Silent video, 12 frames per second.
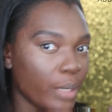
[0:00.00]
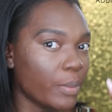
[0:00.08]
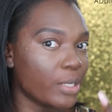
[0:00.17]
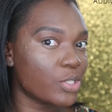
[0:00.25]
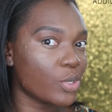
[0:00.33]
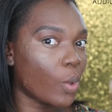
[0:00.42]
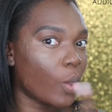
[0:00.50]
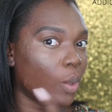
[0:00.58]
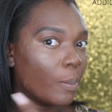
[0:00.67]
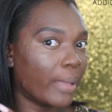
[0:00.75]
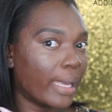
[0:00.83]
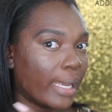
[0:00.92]
much all
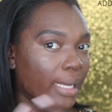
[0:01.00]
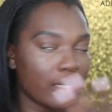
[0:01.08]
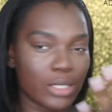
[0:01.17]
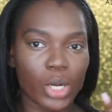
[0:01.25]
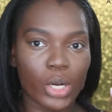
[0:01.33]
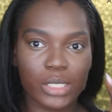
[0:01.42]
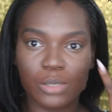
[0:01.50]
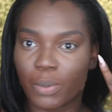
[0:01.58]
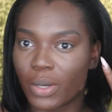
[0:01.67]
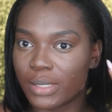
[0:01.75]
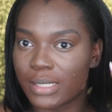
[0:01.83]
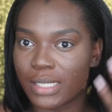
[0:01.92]
my dark
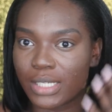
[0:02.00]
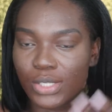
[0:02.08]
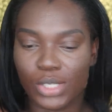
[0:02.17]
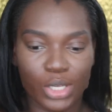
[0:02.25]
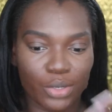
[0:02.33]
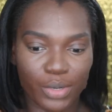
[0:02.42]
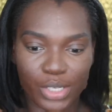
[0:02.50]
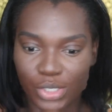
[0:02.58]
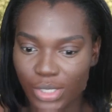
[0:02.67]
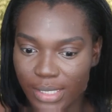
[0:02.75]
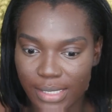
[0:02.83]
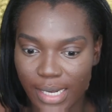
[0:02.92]
spots and
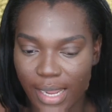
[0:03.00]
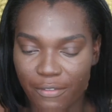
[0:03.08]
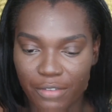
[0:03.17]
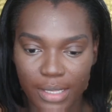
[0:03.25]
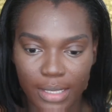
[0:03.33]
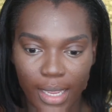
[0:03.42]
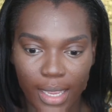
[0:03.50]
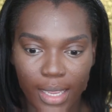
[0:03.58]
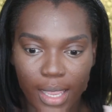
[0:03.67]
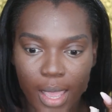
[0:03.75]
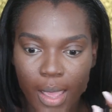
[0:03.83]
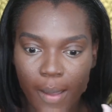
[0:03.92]
discolorations and everything,
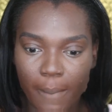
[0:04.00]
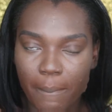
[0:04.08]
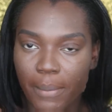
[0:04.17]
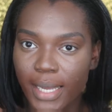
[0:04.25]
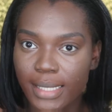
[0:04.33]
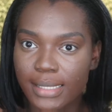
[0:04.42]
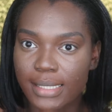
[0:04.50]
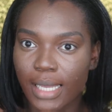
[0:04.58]
but